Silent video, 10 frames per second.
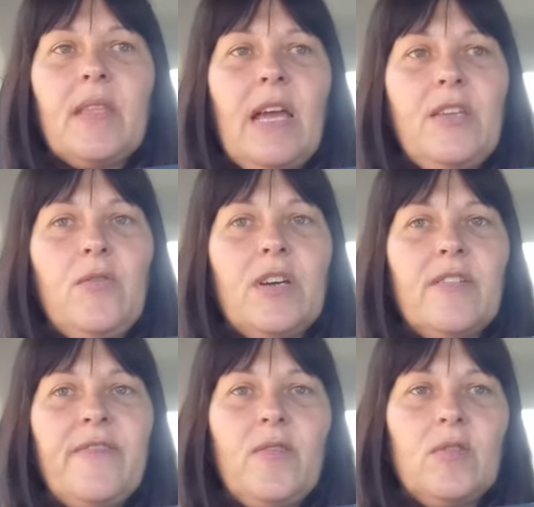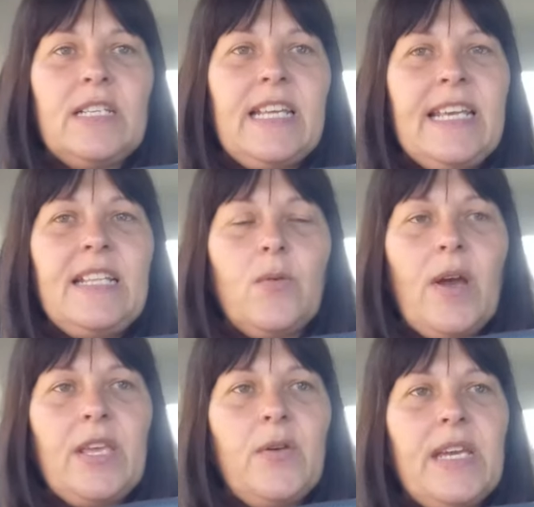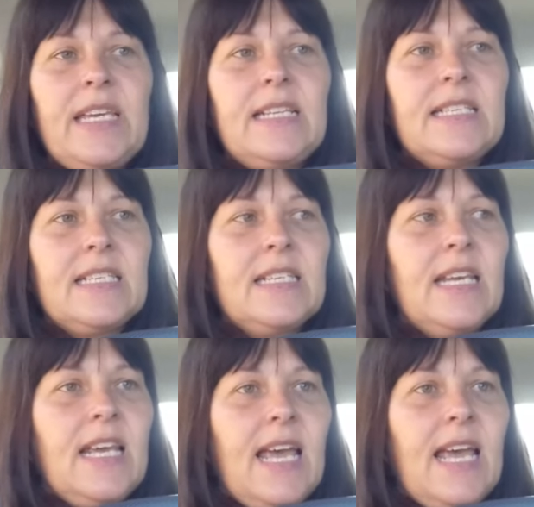and you can afford to eat the way you eat,